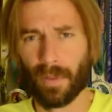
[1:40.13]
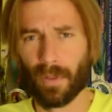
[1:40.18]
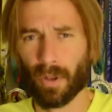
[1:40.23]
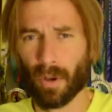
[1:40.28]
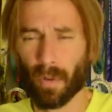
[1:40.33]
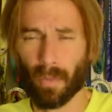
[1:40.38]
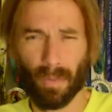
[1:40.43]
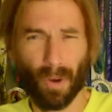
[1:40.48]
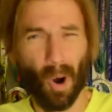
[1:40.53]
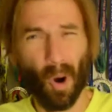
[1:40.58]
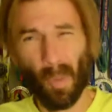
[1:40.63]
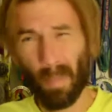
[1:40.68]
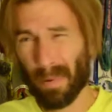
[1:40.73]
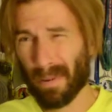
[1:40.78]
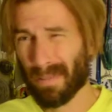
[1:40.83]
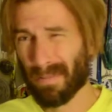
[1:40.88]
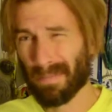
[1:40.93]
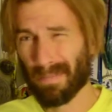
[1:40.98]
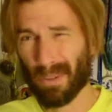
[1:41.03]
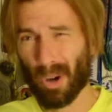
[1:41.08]

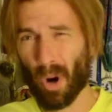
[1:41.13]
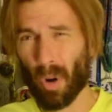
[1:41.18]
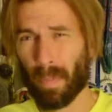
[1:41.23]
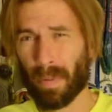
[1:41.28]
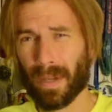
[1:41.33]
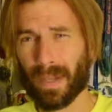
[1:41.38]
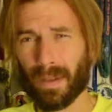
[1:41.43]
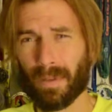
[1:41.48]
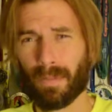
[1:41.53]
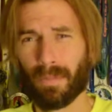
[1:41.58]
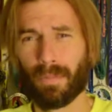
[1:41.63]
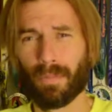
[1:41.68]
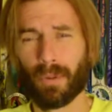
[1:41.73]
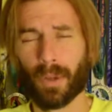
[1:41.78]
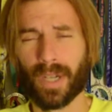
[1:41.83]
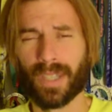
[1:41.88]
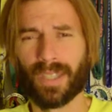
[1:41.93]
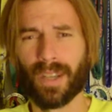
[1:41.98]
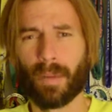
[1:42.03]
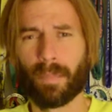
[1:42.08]
hoping it
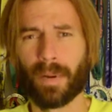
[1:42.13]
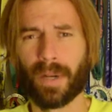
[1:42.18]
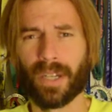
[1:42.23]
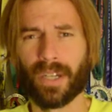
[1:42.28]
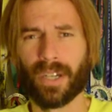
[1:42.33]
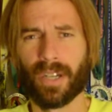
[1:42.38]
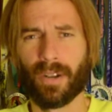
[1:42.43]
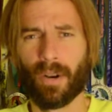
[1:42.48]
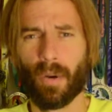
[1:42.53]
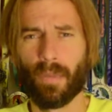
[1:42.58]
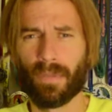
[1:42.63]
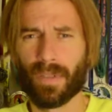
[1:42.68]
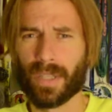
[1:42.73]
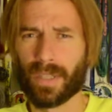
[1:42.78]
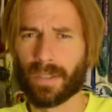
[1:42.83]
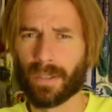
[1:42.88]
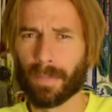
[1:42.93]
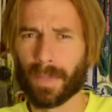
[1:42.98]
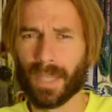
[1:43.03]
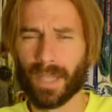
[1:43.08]
works out pretty good. Hopefully
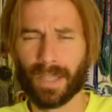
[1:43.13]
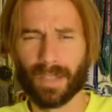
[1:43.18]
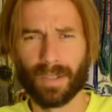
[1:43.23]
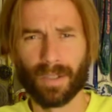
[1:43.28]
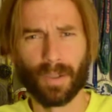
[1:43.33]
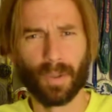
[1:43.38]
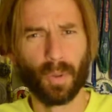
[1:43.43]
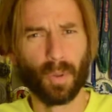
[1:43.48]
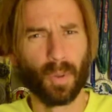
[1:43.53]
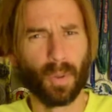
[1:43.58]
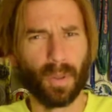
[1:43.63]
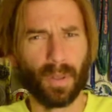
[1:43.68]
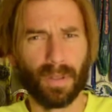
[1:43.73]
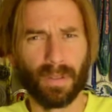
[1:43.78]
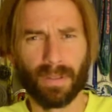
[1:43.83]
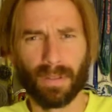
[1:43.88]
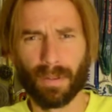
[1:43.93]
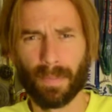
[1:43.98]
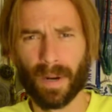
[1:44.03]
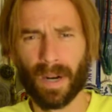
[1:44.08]
it's gonna be nice and
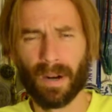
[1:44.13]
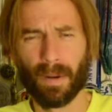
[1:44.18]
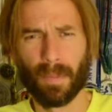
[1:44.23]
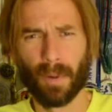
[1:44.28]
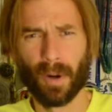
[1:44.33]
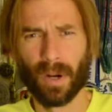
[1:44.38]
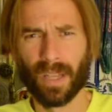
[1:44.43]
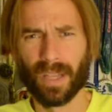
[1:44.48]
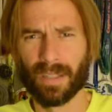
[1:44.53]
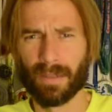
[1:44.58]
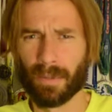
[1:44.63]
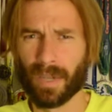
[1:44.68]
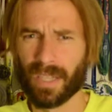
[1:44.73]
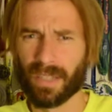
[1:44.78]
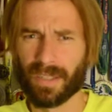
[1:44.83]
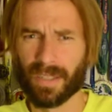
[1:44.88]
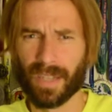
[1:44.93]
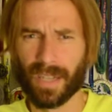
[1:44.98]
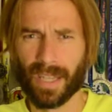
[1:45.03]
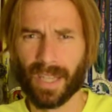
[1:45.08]
cool tomorrow morning. The
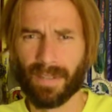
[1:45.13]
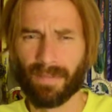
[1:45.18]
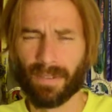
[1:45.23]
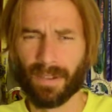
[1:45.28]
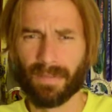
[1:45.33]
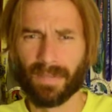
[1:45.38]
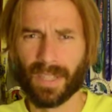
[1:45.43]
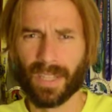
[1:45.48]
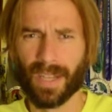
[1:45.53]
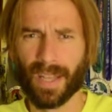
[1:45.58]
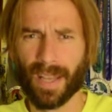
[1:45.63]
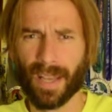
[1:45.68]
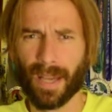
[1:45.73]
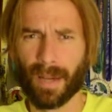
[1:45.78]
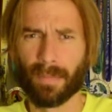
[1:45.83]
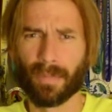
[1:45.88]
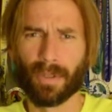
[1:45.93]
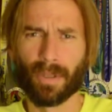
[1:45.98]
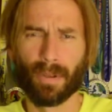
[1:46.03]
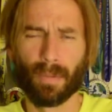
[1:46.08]
race is at 8:15
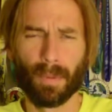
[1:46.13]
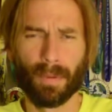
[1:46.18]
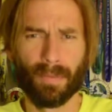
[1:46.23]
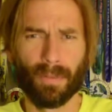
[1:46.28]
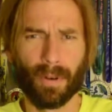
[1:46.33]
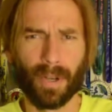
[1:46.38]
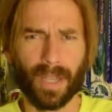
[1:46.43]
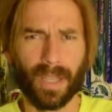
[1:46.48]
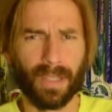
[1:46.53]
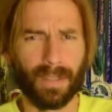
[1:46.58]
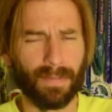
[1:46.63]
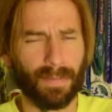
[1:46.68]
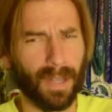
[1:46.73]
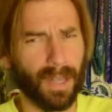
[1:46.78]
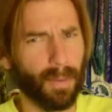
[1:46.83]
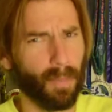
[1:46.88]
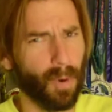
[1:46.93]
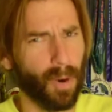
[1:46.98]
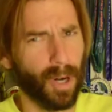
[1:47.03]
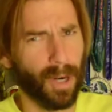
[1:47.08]
a.m. so before it gets
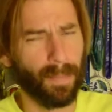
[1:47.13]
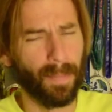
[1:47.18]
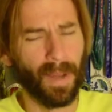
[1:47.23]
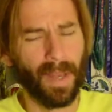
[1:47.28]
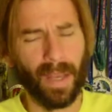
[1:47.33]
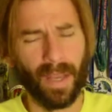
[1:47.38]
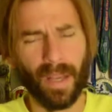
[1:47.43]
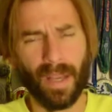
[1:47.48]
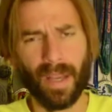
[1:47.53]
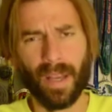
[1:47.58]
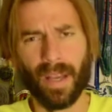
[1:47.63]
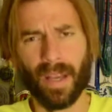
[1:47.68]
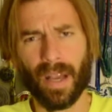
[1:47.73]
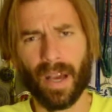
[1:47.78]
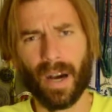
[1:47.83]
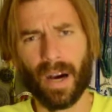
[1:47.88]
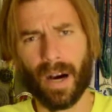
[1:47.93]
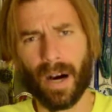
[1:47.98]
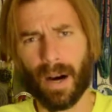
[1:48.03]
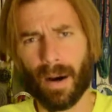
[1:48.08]
very warm,
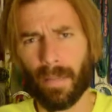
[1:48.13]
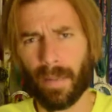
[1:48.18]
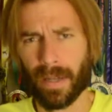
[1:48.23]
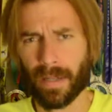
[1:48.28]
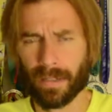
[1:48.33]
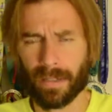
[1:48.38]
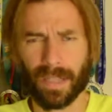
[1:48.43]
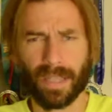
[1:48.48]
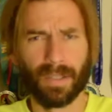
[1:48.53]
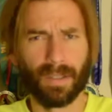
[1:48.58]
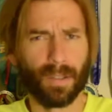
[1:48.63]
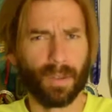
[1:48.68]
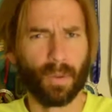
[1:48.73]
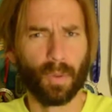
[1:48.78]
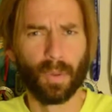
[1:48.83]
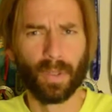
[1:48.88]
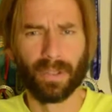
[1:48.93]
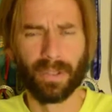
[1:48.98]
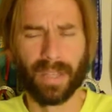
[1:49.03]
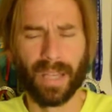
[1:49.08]
and it's nice and
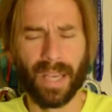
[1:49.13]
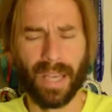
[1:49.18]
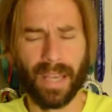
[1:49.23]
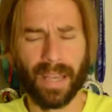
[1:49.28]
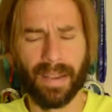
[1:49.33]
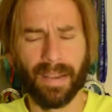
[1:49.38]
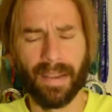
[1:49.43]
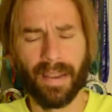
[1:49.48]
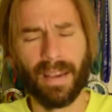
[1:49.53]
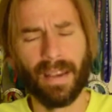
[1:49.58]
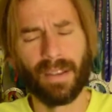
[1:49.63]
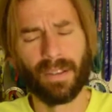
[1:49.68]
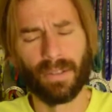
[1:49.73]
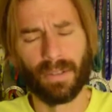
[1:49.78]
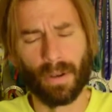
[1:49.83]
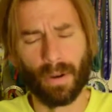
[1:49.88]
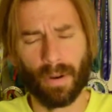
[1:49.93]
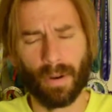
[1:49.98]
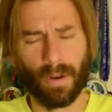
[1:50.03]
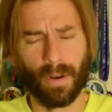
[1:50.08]
cool today,
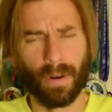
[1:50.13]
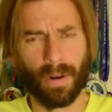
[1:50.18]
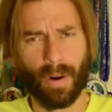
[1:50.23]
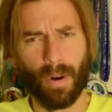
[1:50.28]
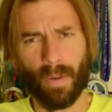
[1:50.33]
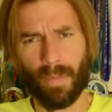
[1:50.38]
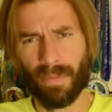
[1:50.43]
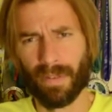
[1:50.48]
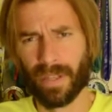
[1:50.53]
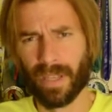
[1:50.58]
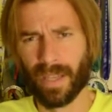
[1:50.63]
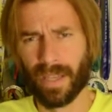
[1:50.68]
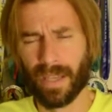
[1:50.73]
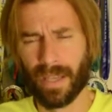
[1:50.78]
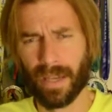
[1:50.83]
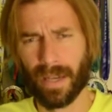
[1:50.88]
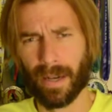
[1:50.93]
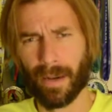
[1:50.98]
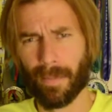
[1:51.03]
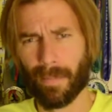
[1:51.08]
so
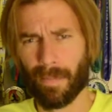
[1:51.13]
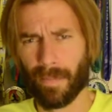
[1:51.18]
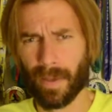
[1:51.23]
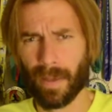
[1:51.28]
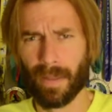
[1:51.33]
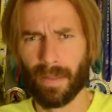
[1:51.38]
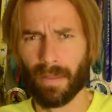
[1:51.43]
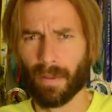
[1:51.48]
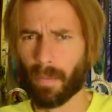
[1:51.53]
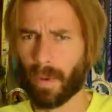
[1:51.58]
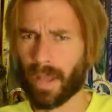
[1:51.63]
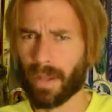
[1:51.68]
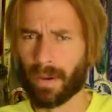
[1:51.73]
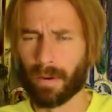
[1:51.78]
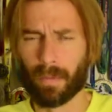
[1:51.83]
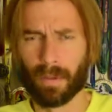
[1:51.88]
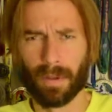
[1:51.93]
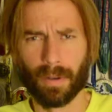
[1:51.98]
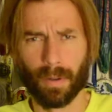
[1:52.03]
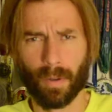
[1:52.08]
hopefully the weather
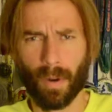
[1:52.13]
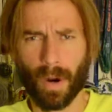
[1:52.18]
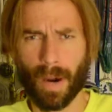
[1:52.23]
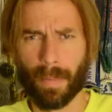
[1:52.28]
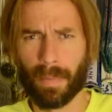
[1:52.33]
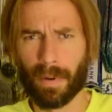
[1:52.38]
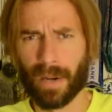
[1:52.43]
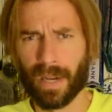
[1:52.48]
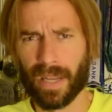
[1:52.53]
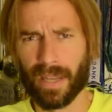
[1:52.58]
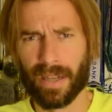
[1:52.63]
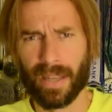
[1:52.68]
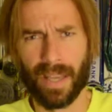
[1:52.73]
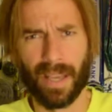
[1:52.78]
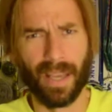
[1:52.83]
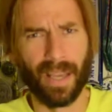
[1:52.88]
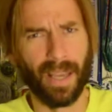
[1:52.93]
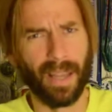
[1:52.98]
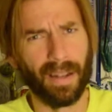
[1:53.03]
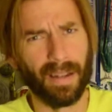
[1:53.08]
will cooperate
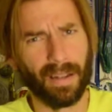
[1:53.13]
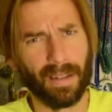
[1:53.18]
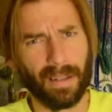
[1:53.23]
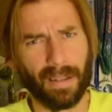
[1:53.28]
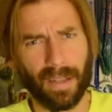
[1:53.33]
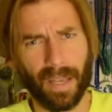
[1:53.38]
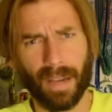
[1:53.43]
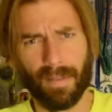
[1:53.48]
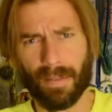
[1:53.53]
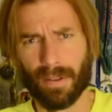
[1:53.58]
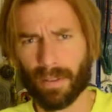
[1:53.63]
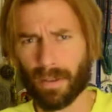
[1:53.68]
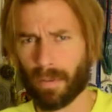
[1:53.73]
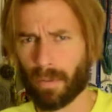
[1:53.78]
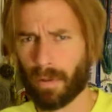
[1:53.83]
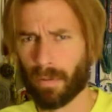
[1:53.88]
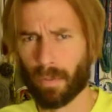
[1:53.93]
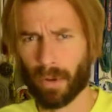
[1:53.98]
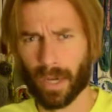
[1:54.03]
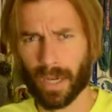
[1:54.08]
and everything
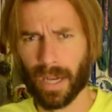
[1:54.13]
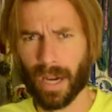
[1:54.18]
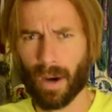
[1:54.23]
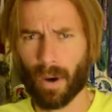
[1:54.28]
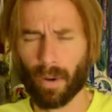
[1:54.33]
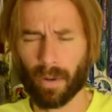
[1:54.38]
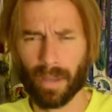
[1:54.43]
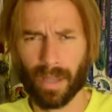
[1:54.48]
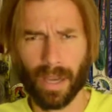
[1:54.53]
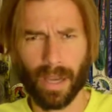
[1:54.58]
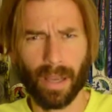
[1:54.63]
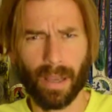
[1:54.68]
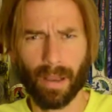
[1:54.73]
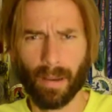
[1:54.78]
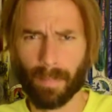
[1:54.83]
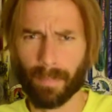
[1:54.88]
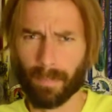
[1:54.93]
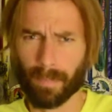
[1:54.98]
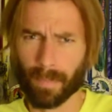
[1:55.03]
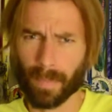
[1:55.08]
will work out.
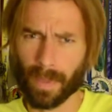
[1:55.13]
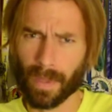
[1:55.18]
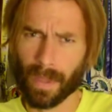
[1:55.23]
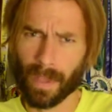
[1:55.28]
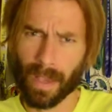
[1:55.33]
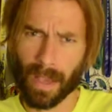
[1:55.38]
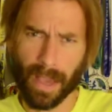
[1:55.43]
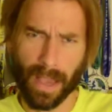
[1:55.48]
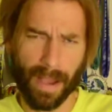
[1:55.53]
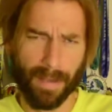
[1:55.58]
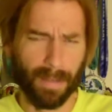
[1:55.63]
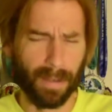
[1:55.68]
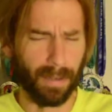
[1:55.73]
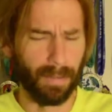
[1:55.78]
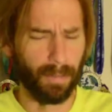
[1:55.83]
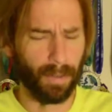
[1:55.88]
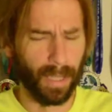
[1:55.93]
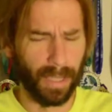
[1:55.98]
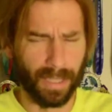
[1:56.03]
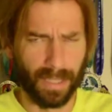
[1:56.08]
I haven't
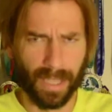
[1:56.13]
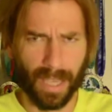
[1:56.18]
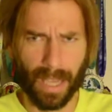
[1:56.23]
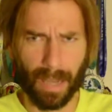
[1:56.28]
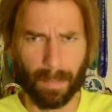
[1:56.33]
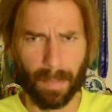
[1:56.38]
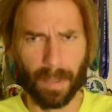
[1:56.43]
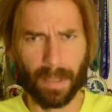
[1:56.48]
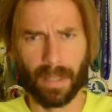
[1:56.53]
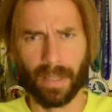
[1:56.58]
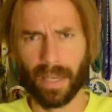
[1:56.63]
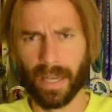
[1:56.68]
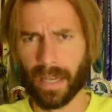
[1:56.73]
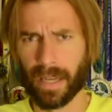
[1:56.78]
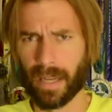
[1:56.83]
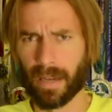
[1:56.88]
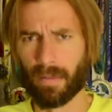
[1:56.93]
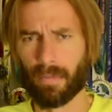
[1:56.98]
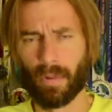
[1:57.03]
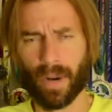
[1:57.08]
really tapered.
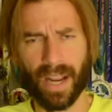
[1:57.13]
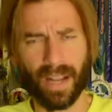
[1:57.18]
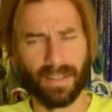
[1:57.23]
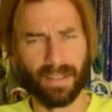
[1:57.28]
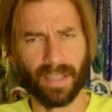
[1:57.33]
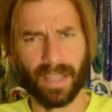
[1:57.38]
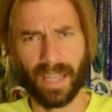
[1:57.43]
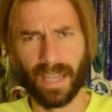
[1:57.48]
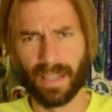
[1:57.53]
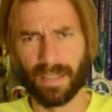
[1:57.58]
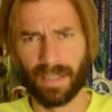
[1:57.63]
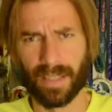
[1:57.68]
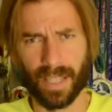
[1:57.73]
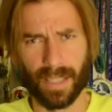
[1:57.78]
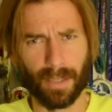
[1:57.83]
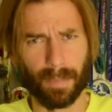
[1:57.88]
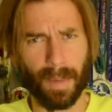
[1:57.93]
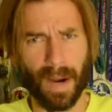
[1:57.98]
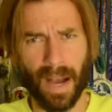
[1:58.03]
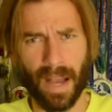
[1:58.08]
I ran the day
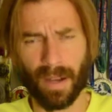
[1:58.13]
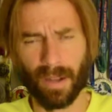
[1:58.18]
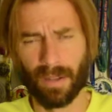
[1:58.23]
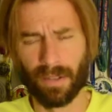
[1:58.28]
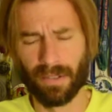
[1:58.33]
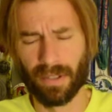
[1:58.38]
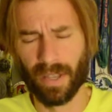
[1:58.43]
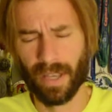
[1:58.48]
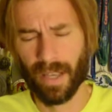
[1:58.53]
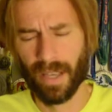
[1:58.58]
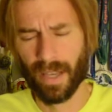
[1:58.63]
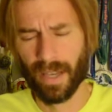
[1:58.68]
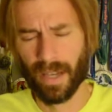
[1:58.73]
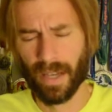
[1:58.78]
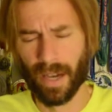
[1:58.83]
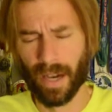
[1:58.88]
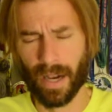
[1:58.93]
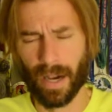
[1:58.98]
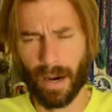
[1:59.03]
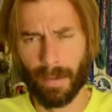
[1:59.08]
6 miles.
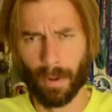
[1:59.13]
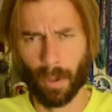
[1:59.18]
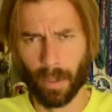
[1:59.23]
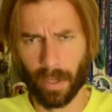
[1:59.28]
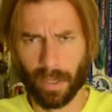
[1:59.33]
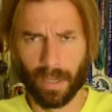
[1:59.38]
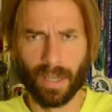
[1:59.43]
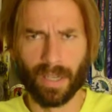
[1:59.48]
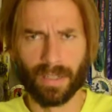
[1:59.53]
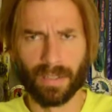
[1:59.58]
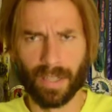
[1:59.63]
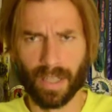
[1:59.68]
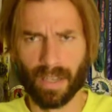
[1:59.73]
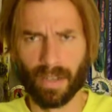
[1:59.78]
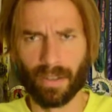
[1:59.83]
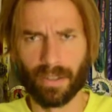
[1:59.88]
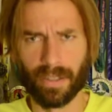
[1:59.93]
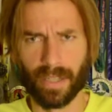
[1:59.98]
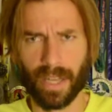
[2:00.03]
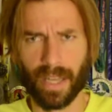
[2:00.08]
Only did a
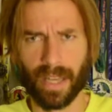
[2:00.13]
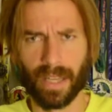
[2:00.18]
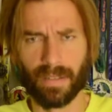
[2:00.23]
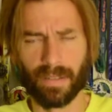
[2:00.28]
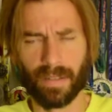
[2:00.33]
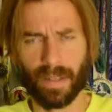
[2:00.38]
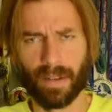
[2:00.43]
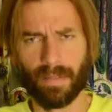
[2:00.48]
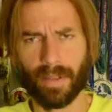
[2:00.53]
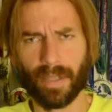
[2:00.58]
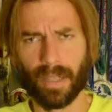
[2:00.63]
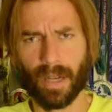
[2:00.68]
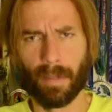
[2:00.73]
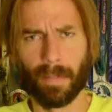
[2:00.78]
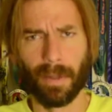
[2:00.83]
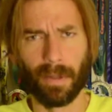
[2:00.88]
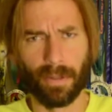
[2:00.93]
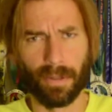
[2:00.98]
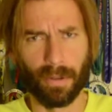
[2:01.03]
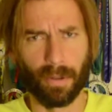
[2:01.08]
single today instead of a
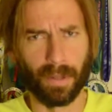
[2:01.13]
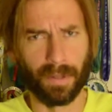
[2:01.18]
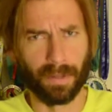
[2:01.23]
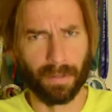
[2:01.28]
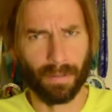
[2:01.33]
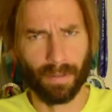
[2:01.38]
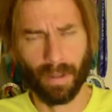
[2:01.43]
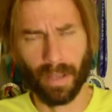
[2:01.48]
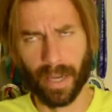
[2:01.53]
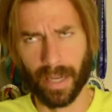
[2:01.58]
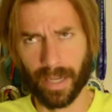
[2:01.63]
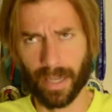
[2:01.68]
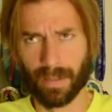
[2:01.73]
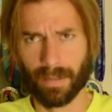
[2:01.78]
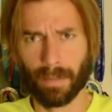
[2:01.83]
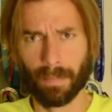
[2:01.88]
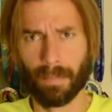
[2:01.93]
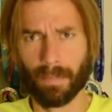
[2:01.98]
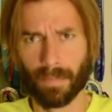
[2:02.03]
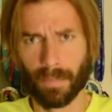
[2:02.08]
double, so it's, I
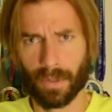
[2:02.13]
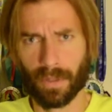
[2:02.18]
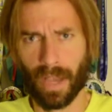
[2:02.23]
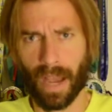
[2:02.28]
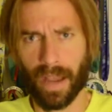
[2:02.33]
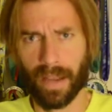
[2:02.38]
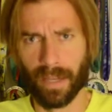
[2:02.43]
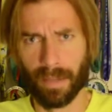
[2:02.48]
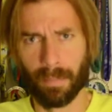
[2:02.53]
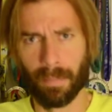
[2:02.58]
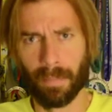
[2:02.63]
guess, a tiny